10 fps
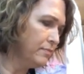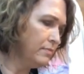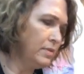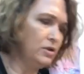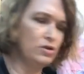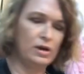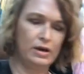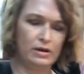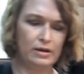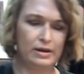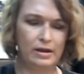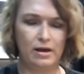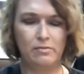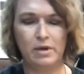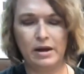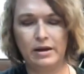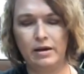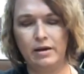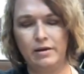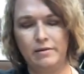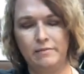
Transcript: I just kind of like how my